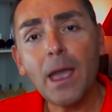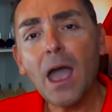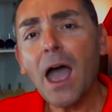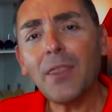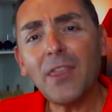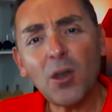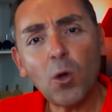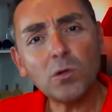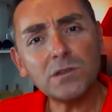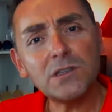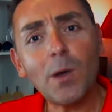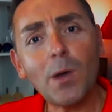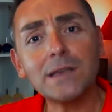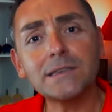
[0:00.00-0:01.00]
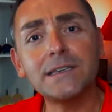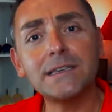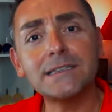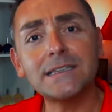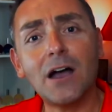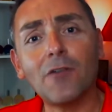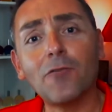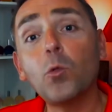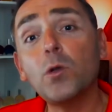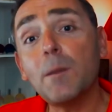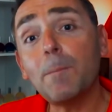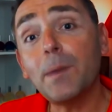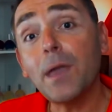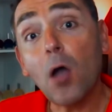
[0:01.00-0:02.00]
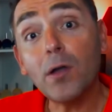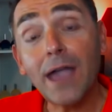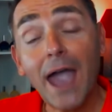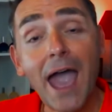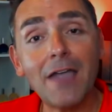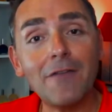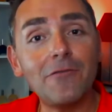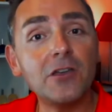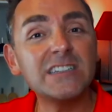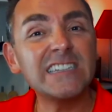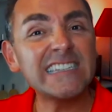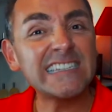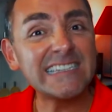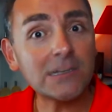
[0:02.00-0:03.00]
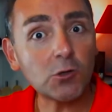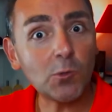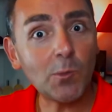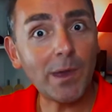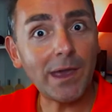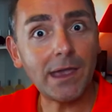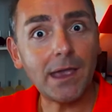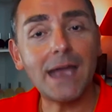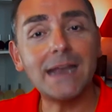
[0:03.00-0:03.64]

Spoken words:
And then also ask yourself, would it be okay for you to still be